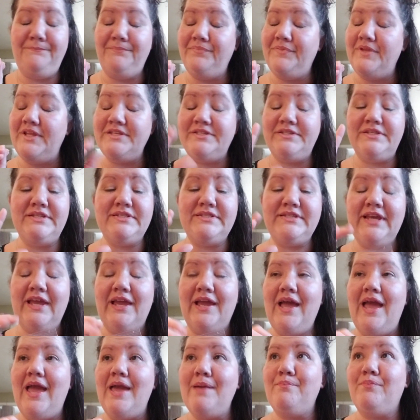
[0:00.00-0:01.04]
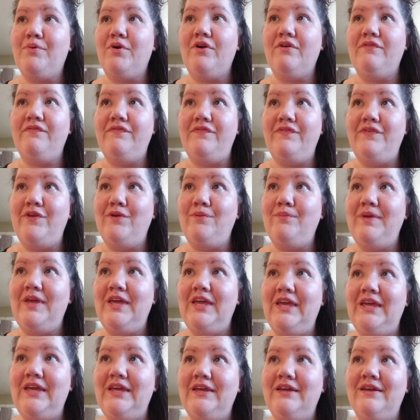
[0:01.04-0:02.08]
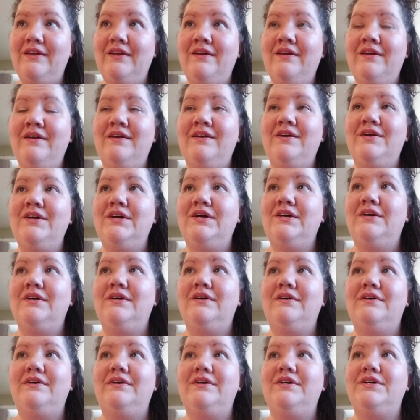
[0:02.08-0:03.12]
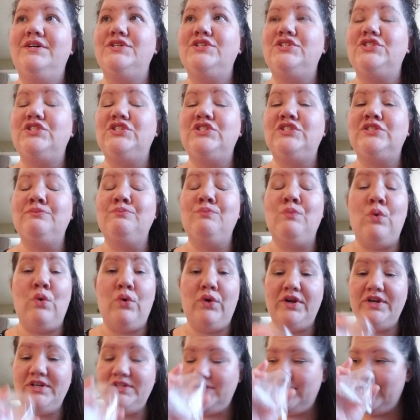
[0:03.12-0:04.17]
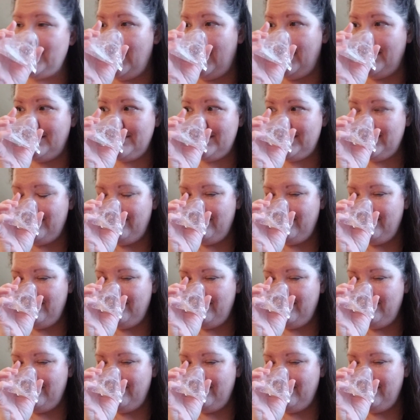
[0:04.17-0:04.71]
this is like a perfumey s'more scent.